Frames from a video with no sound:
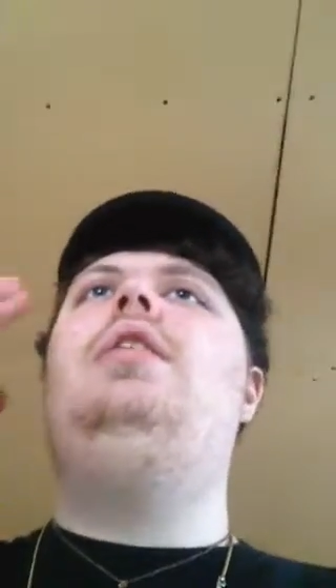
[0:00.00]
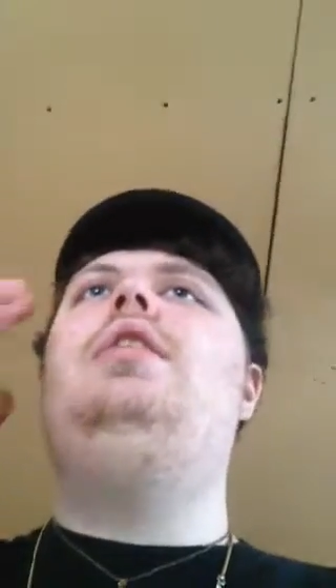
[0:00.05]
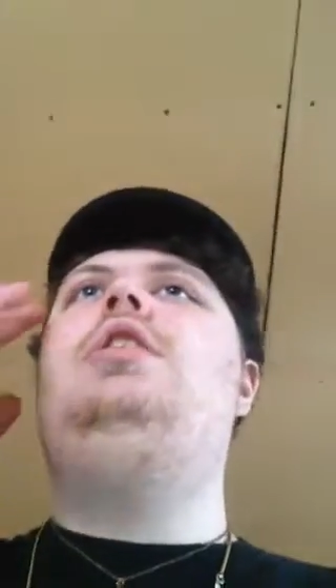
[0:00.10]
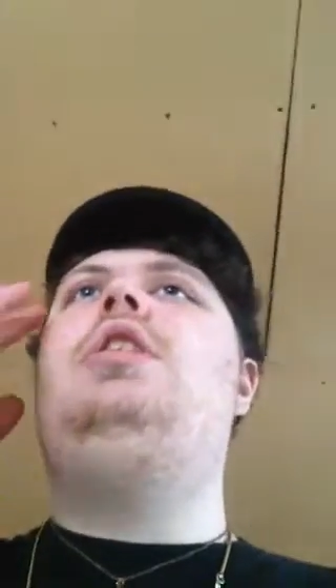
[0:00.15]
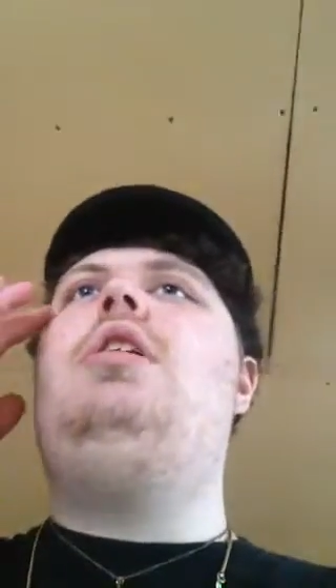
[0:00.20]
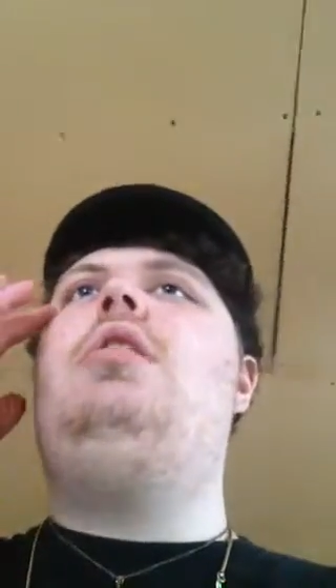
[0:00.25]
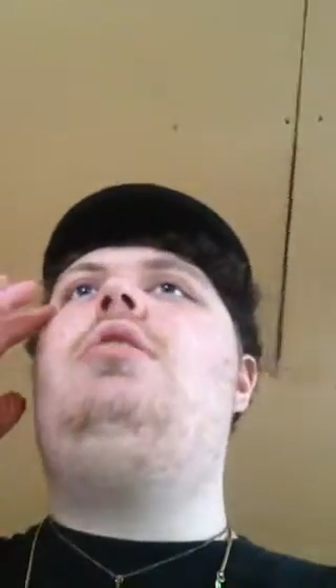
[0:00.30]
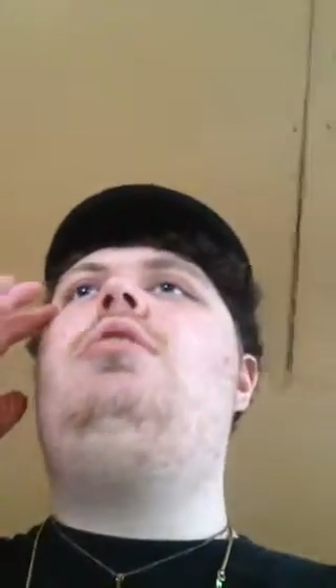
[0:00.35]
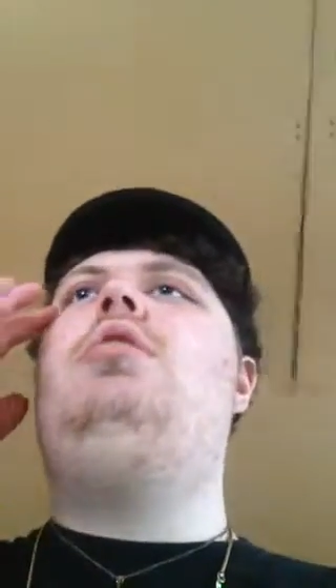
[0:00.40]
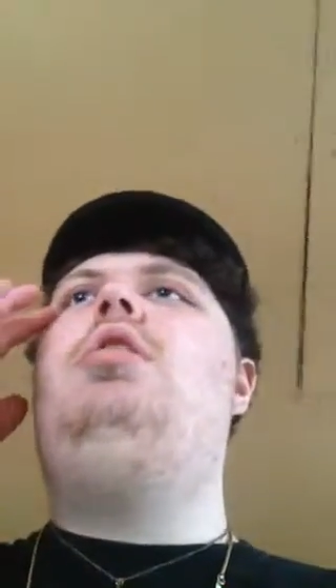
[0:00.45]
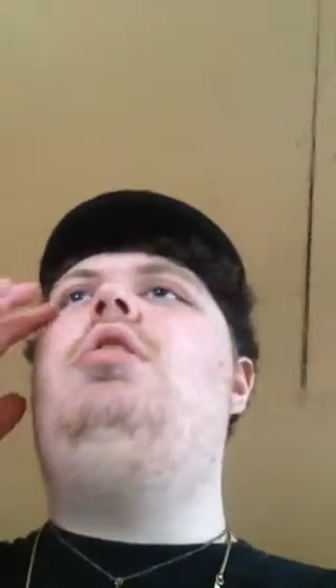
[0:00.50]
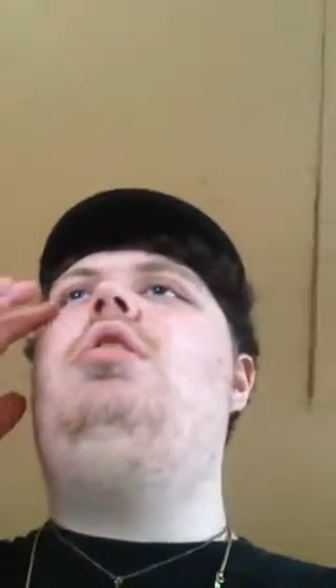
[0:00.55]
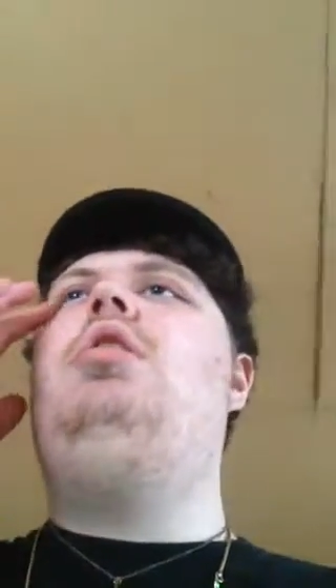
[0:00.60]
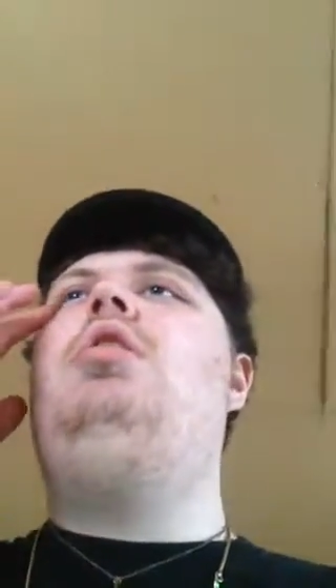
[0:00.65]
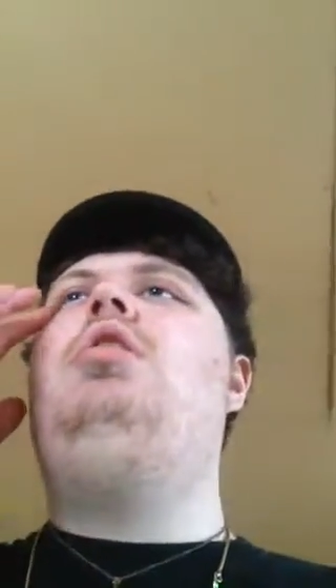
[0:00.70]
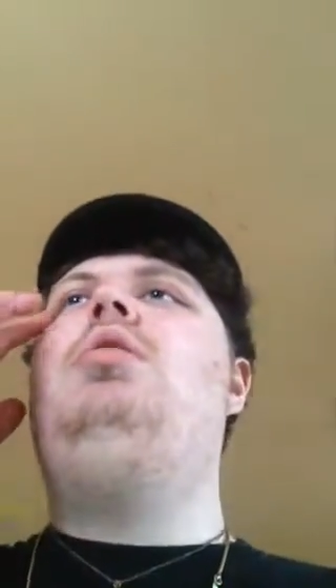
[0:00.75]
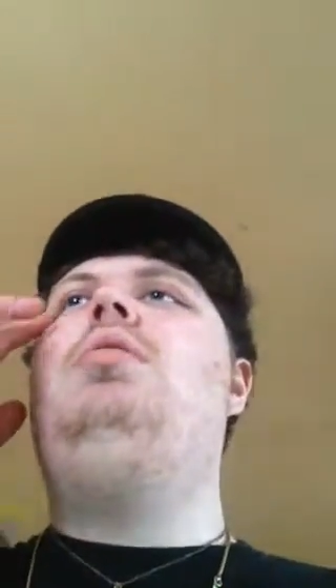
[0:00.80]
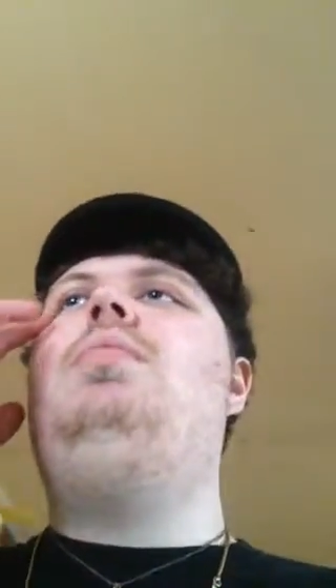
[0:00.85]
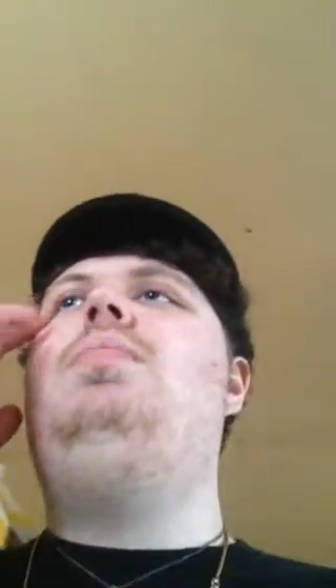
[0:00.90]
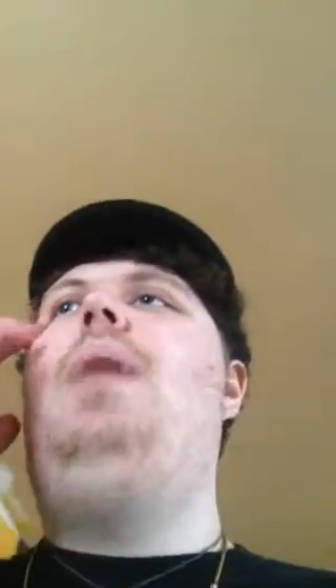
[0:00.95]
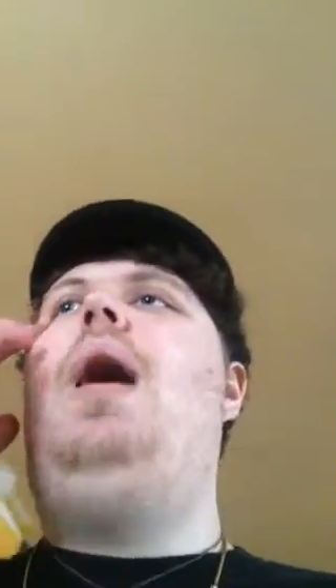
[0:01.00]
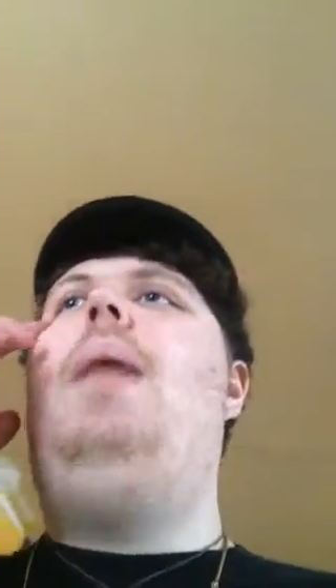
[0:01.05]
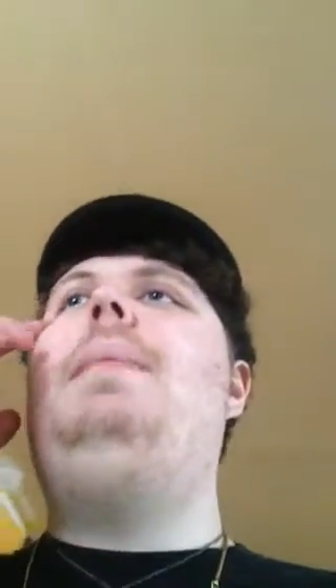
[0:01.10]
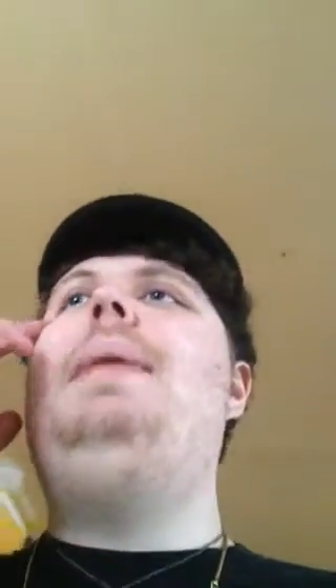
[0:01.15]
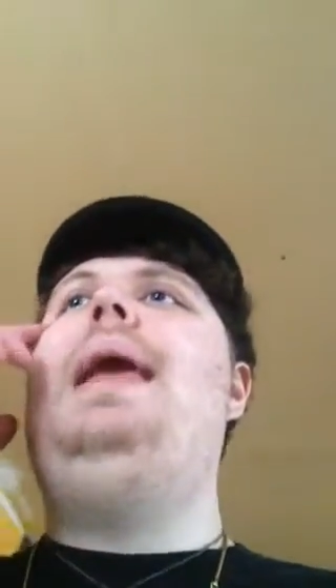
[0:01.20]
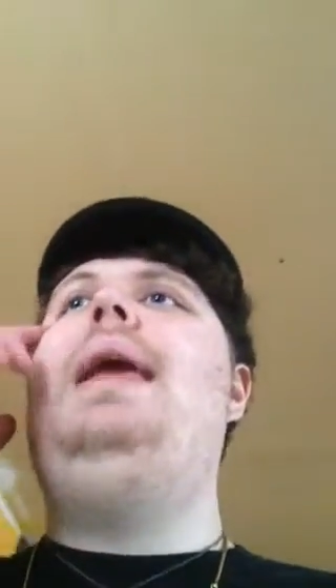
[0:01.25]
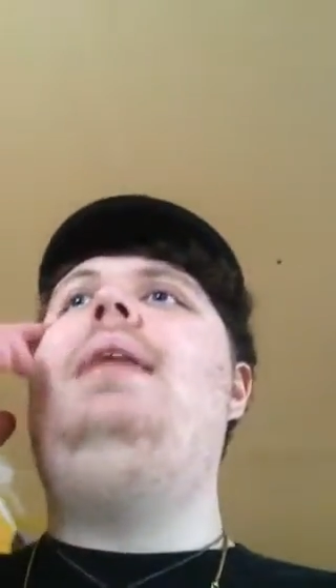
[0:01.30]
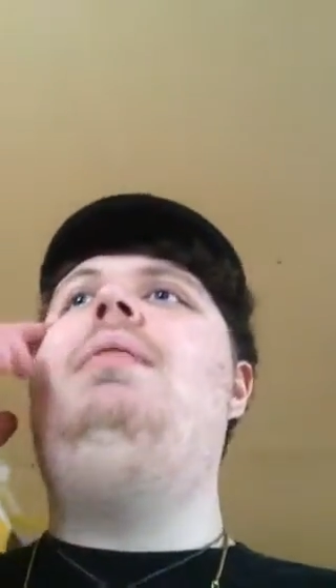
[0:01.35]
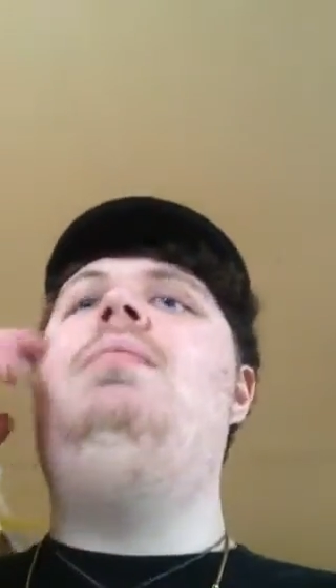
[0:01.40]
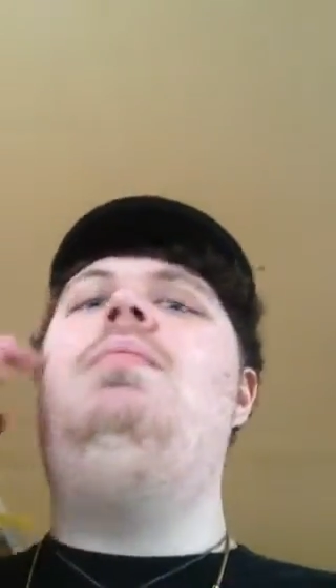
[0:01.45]
Just
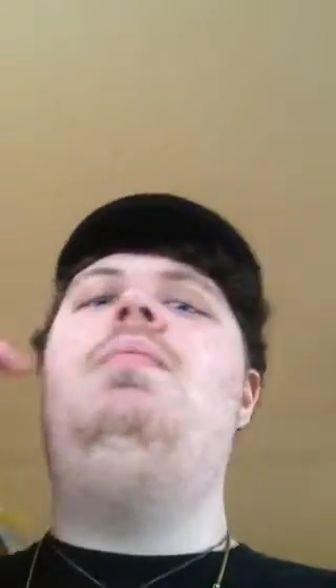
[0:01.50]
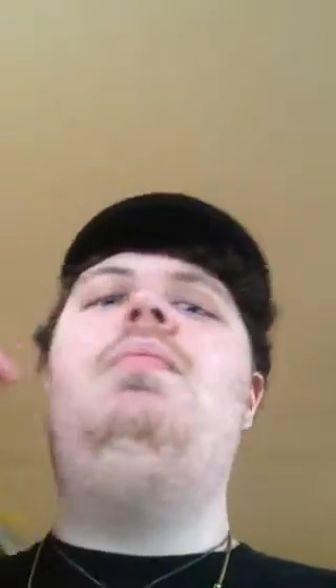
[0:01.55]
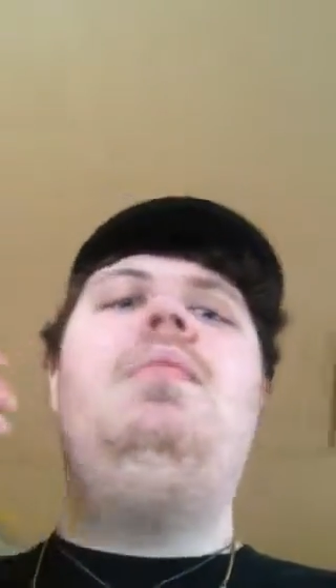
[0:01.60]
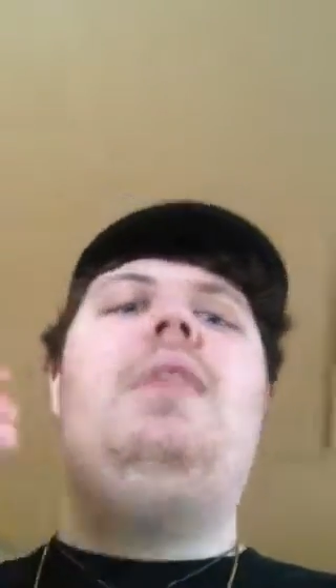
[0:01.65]
popping in,